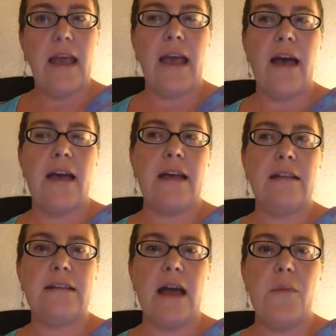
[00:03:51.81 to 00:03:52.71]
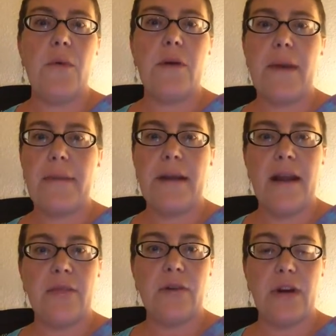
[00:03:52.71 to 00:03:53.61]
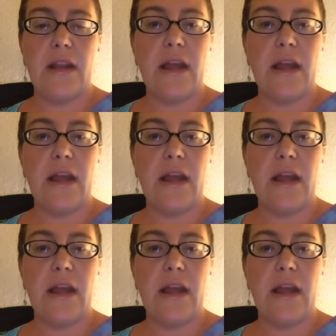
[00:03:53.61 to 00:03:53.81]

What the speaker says: And we're back by 9:30.